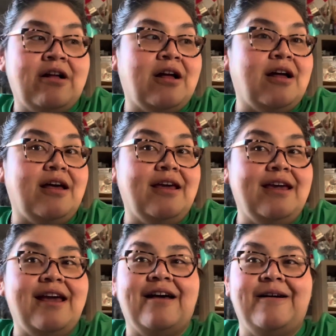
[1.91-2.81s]

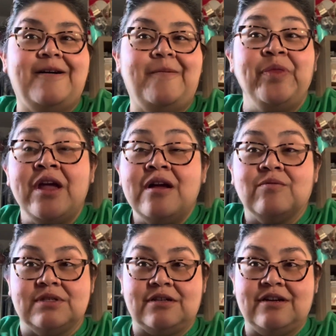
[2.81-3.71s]
I uh,
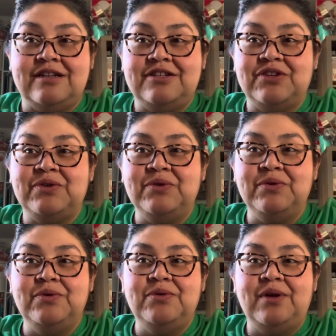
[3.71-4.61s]
was talking
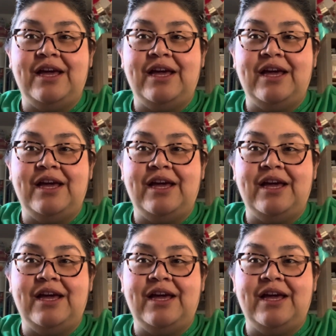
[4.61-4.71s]
to